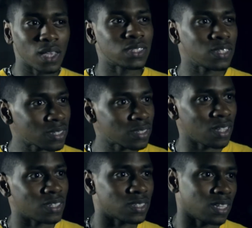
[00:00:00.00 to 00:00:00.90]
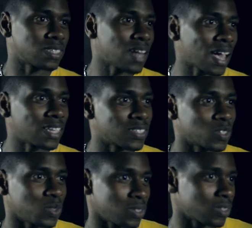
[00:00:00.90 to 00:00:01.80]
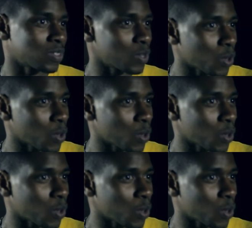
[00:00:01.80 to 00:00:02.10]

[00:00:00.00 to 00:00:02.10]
it's nice, because you just